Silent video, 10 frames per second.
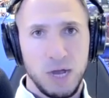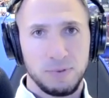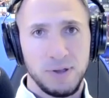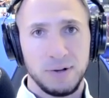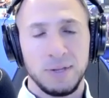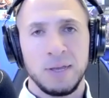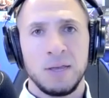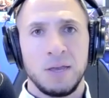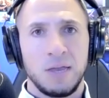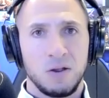done
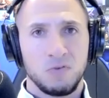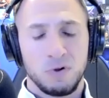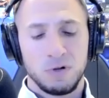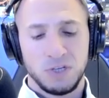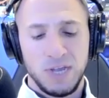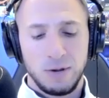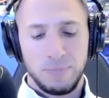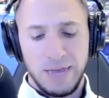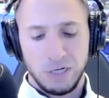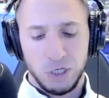here for her second
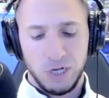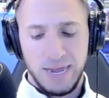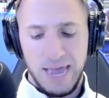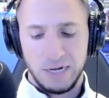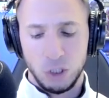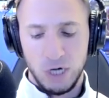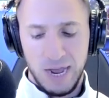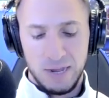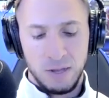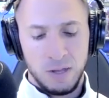match. She hit Anna
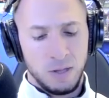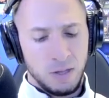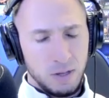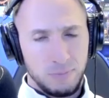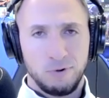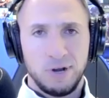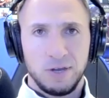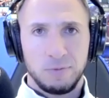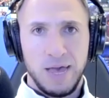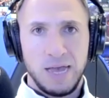Jay, a pretty
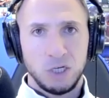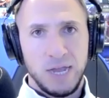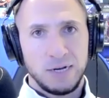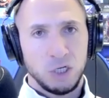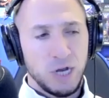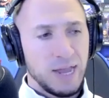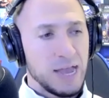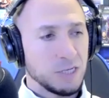good match. Anna Jay has